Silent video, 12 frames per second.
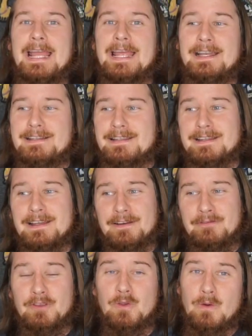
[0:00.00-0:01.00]
And a
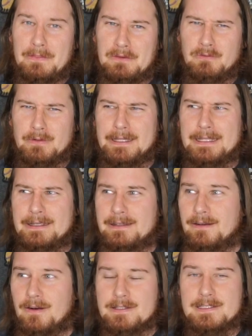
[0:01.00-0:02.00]
few other really
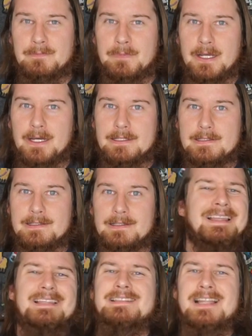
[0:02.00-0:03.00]
awesome guns.
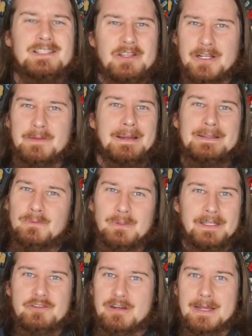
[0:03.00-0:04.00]
Let's not talk about the
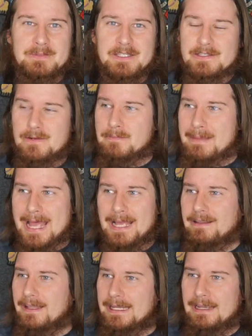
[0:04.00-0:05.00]
one that drops its own
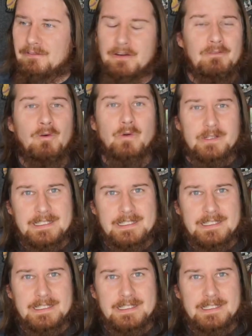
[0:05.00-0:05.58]
mag like every 4